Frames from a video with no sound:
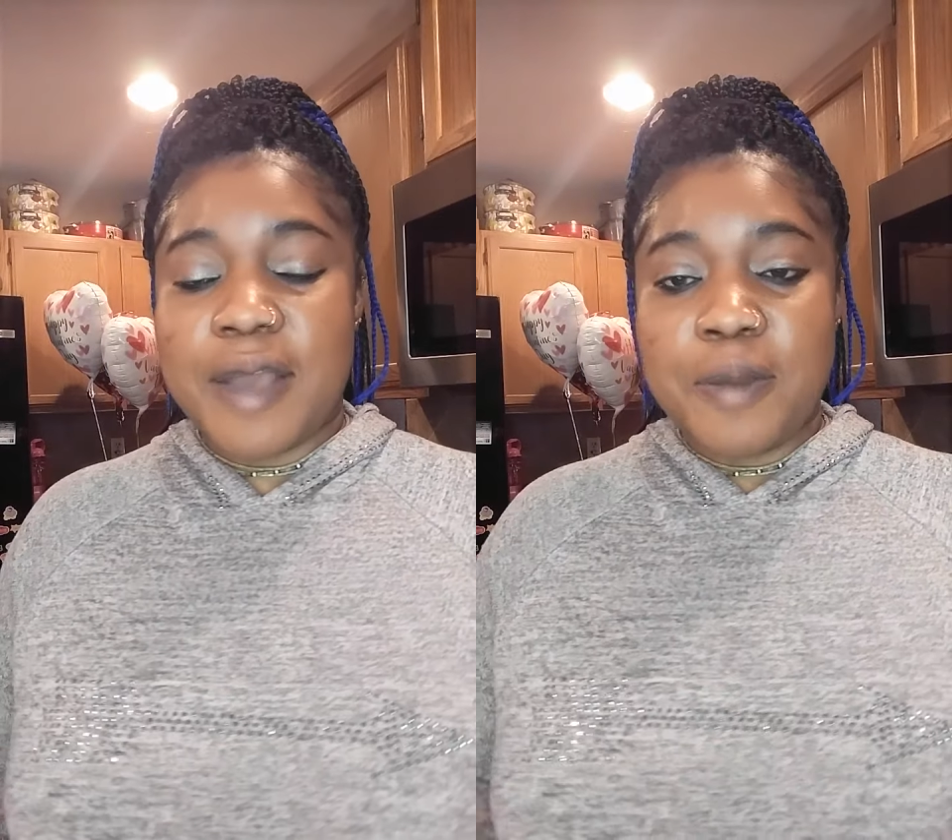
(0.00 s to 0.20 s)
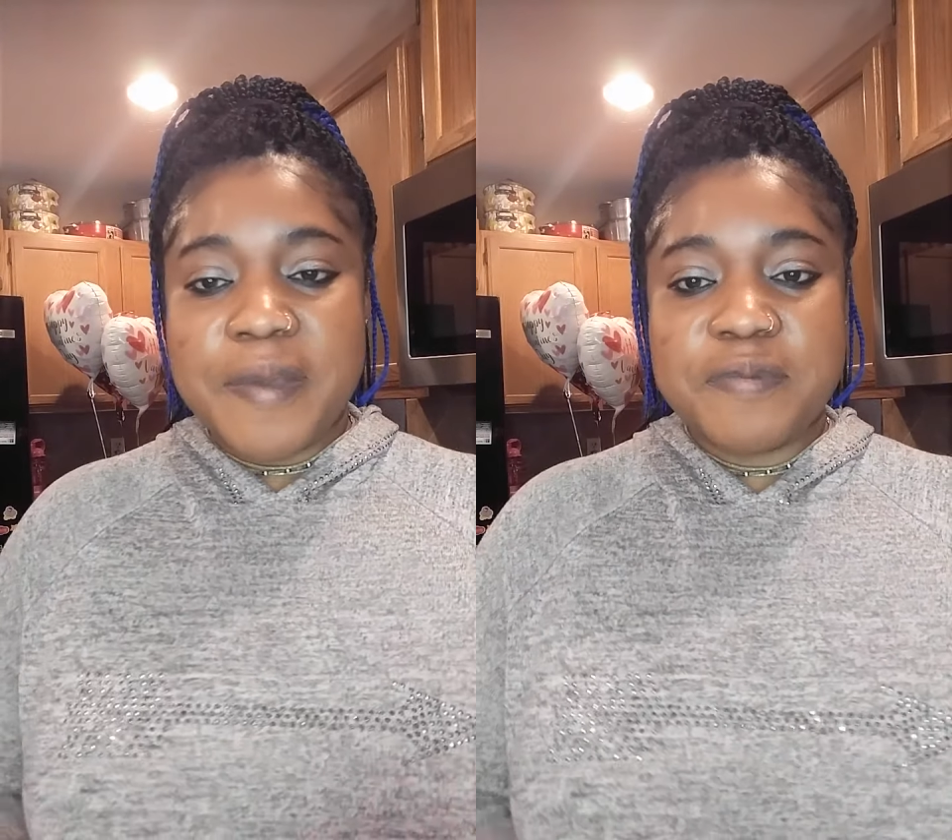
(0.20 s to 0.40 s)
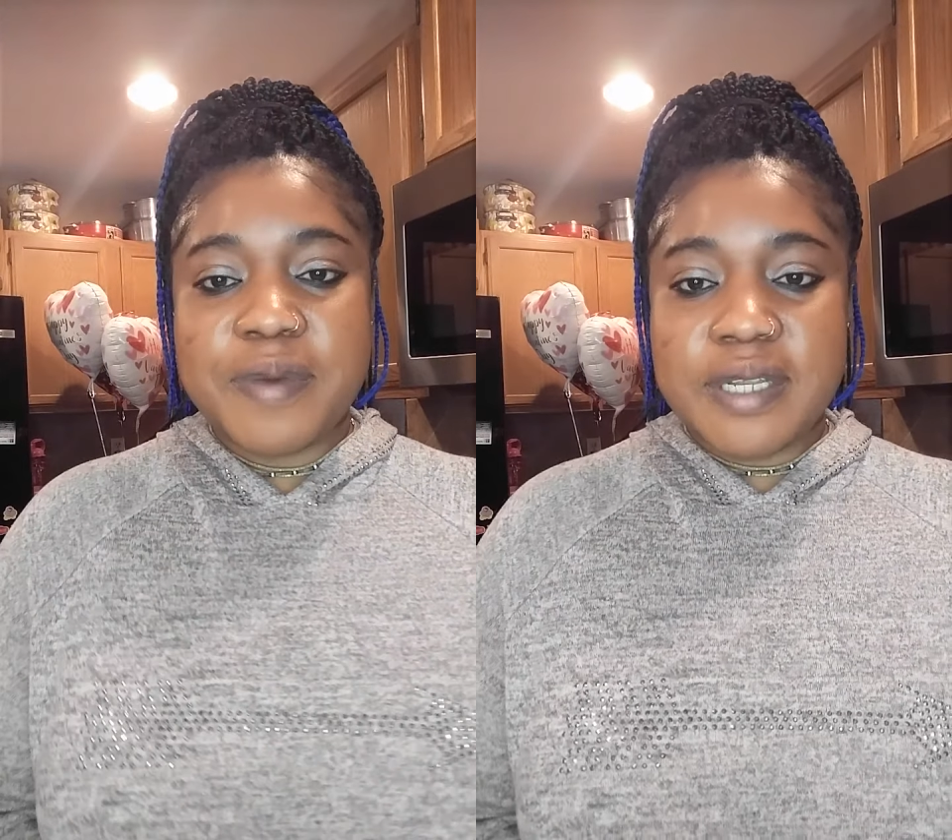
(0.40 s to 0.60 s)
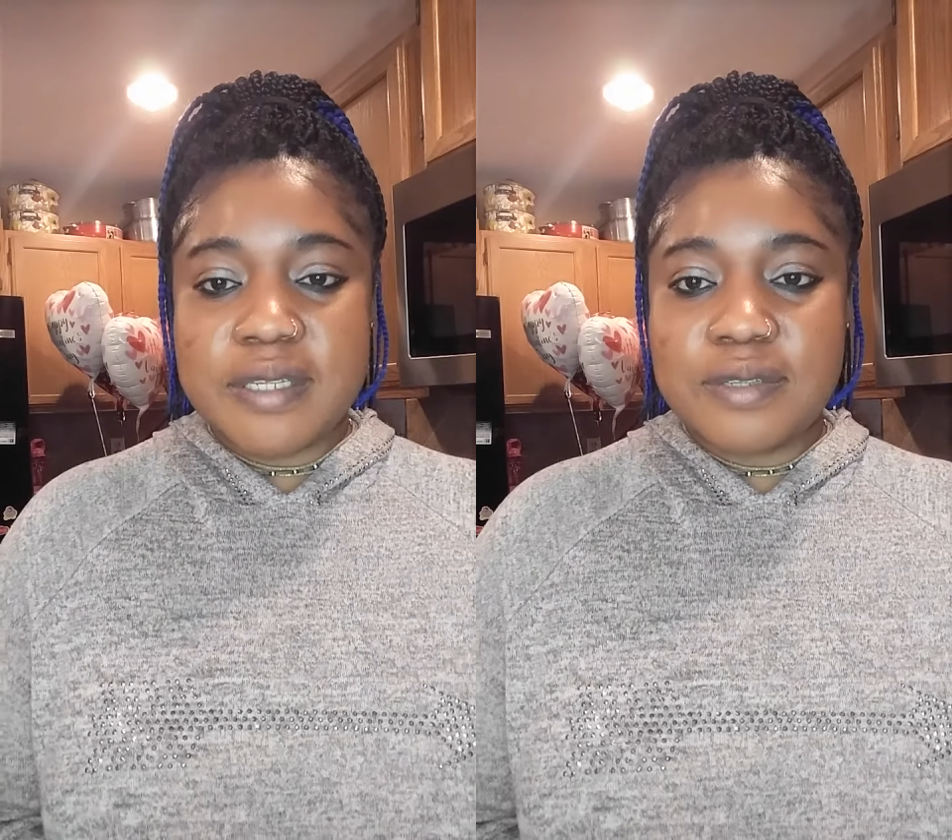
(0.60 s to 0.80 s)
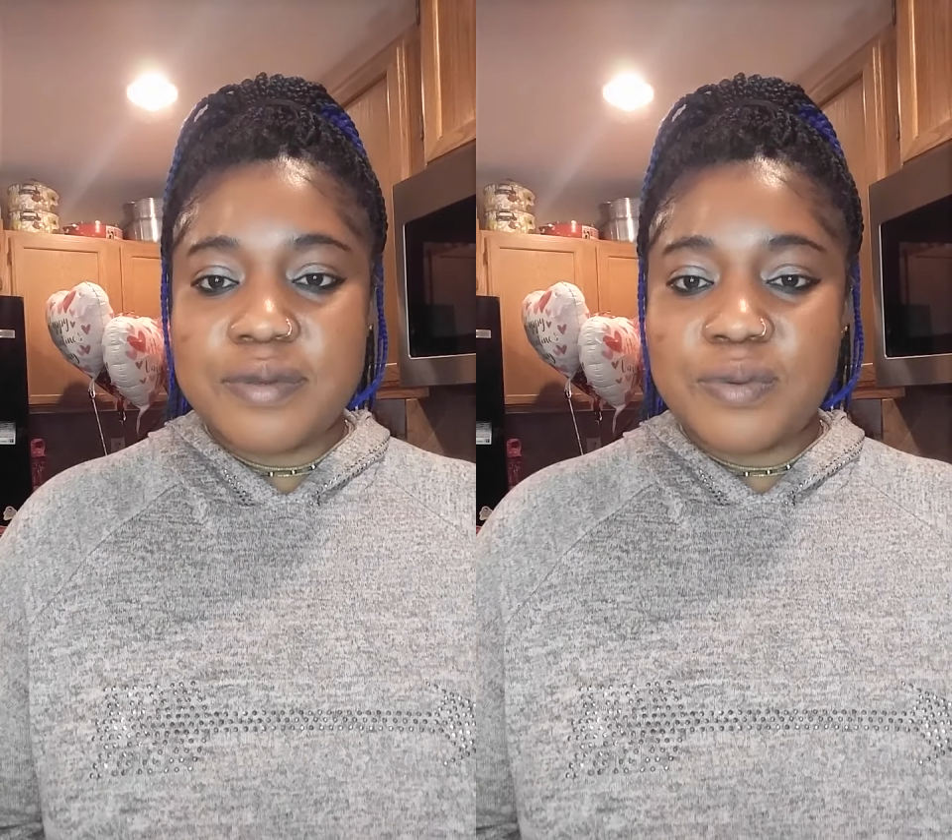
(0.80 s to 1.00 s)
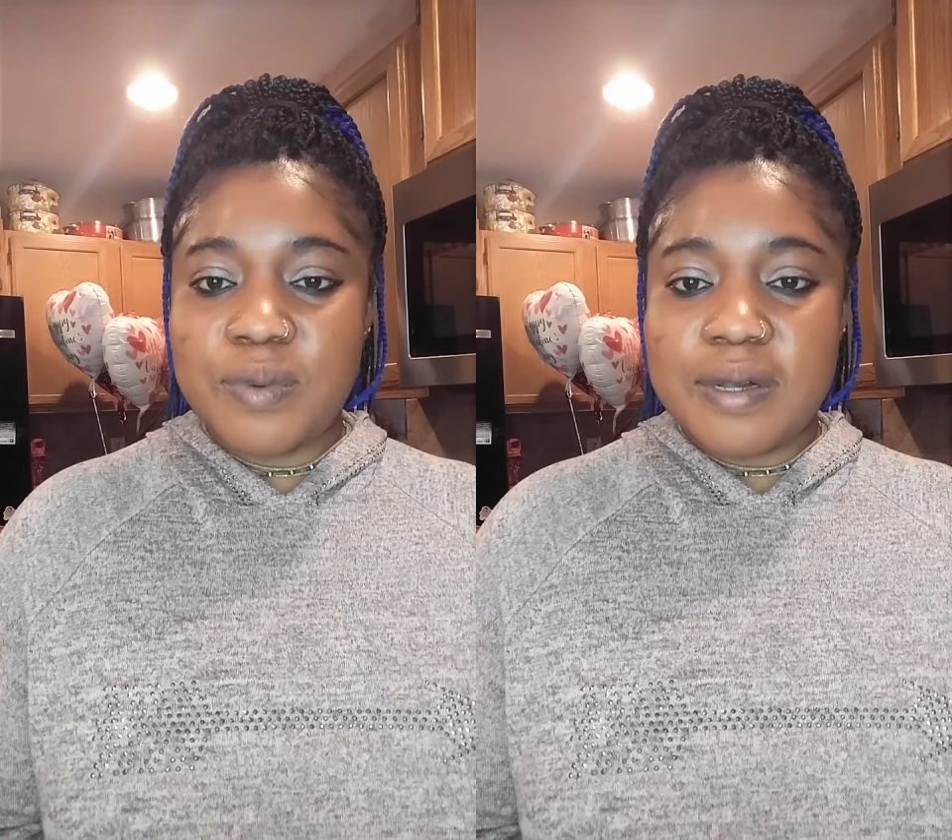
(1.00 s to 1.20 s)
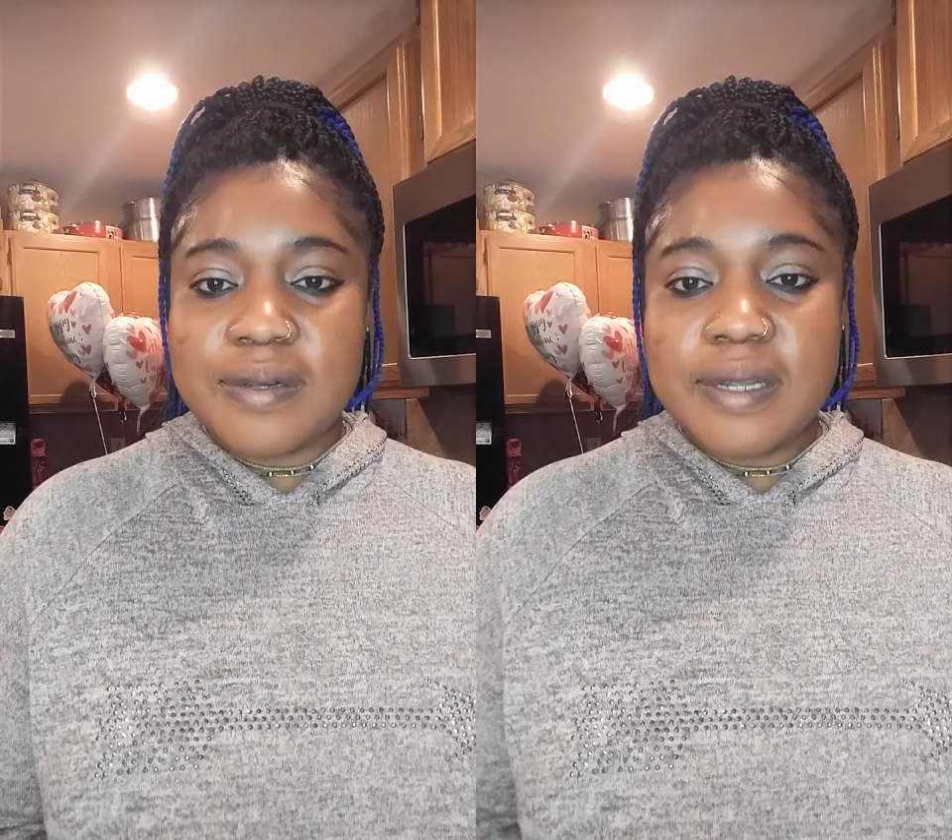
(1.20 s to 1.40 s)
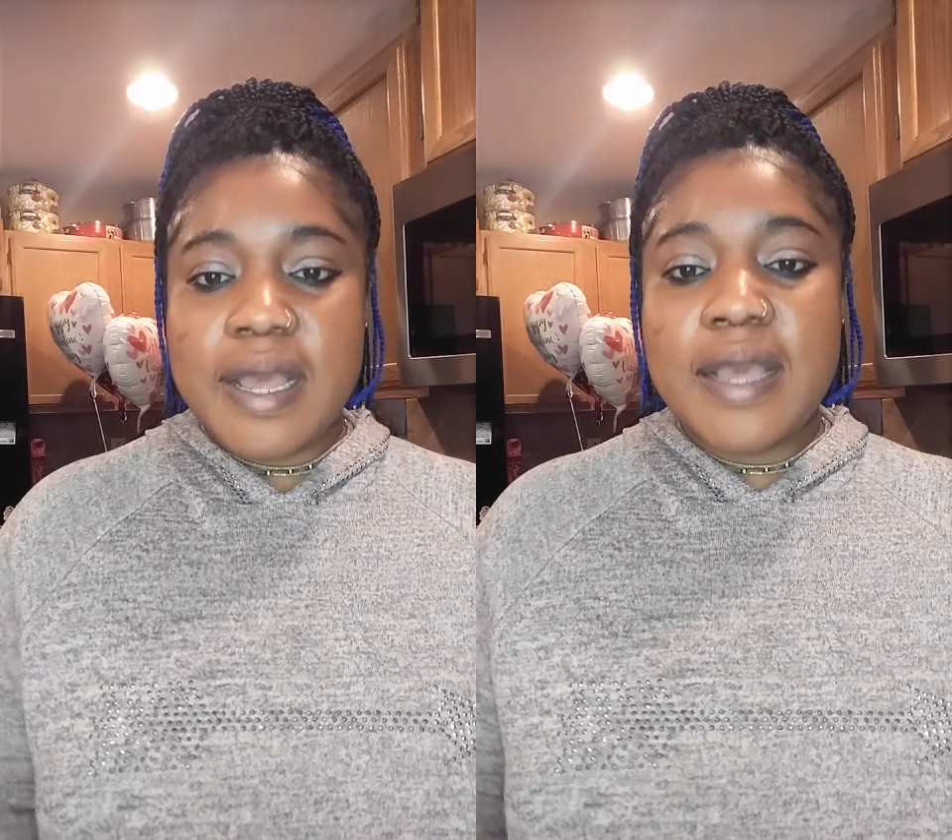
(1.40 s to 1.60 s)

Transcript: I hope everybody's doing well.